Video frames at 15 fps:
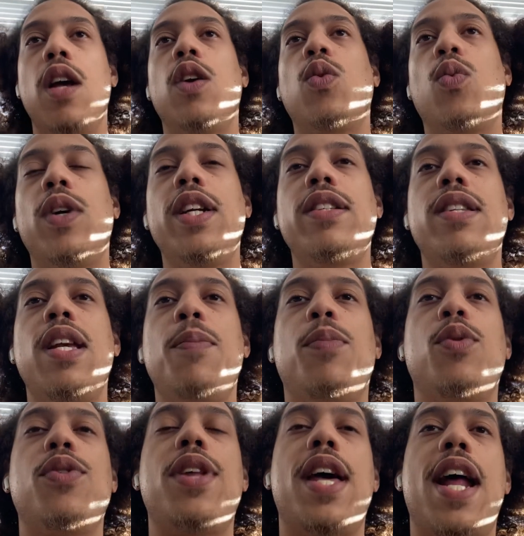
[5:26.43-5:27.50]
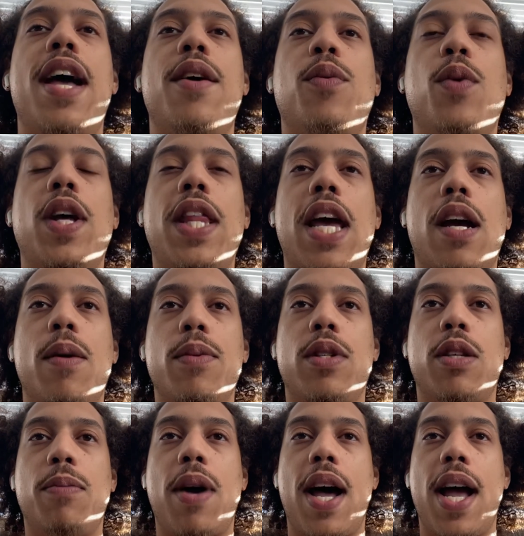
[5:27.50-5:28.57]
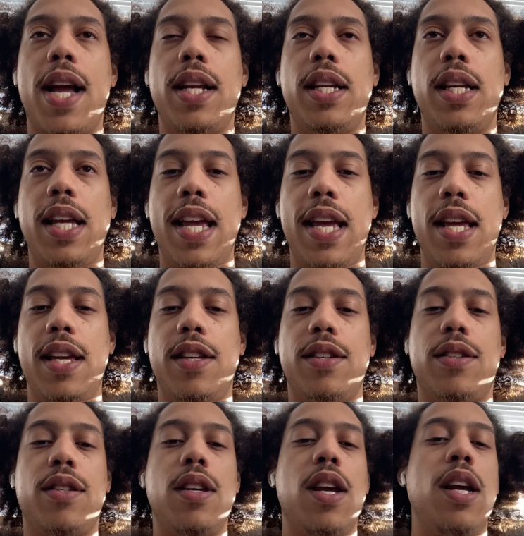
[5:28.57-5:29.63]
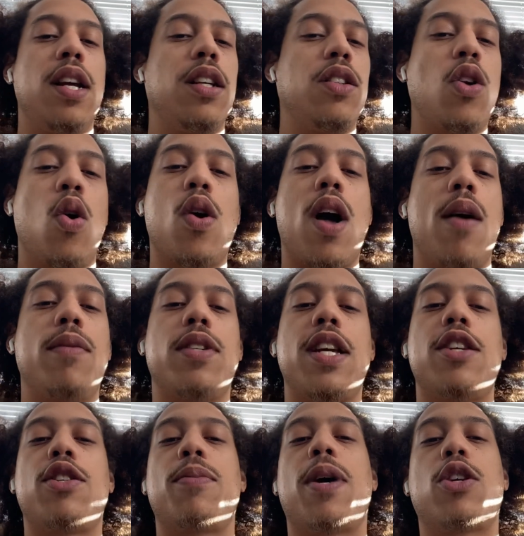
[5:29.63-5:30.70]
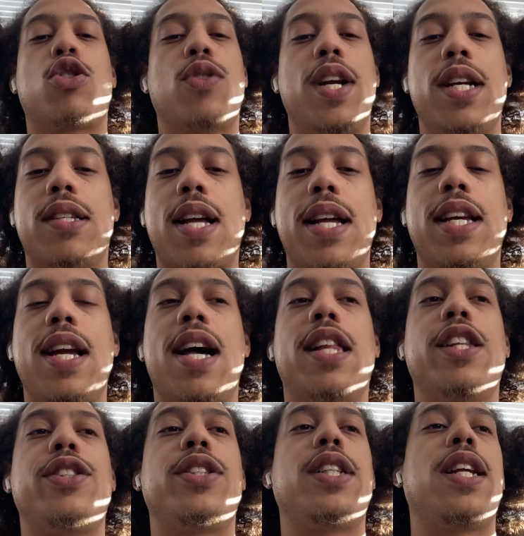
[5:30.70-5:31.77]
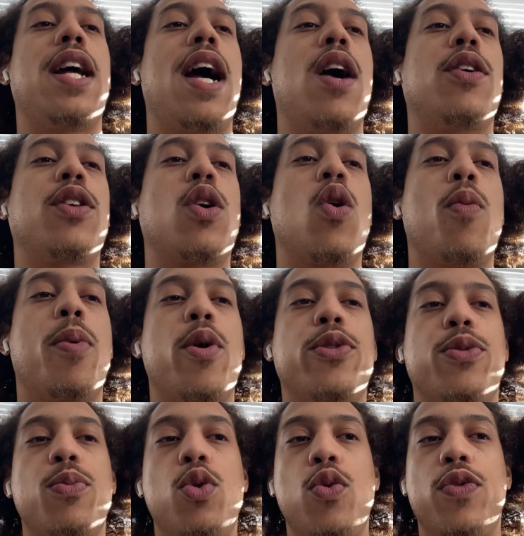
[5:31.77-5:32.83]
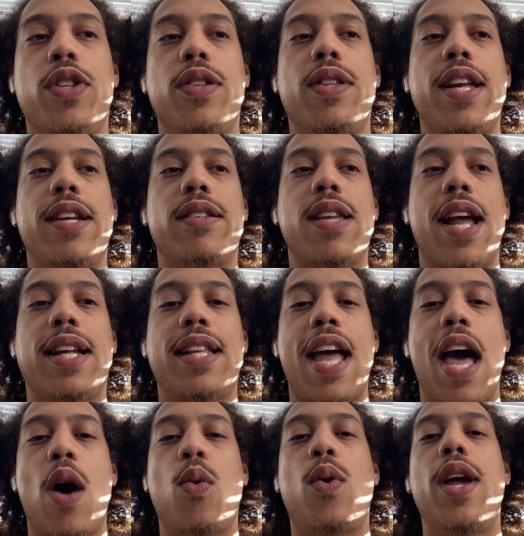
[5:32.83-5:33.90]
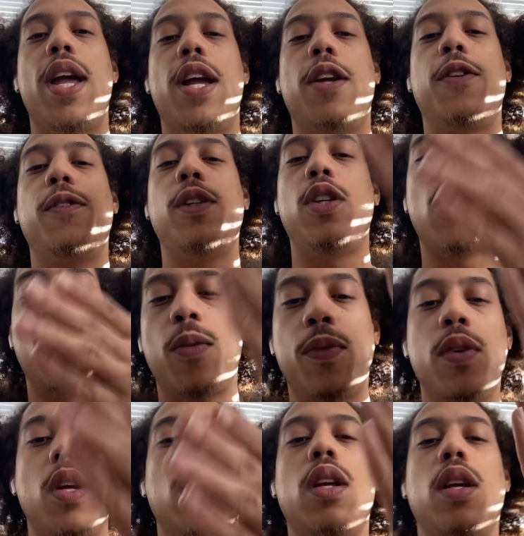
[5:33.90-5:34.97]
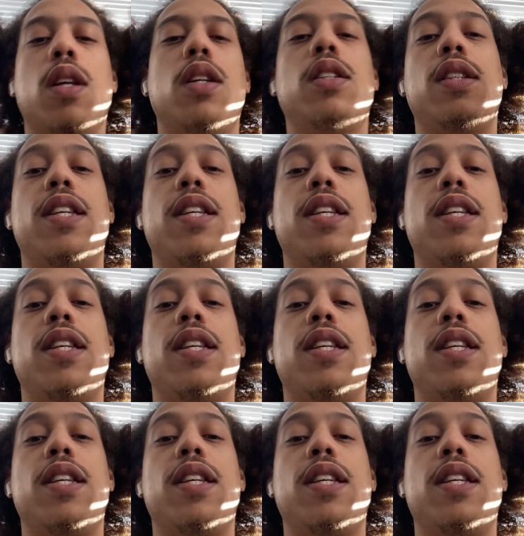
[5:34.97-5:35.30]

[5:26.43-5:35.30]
One example that comes to mind is the whole conversation about trans ideology and how the goalpost moves and things like that. When, they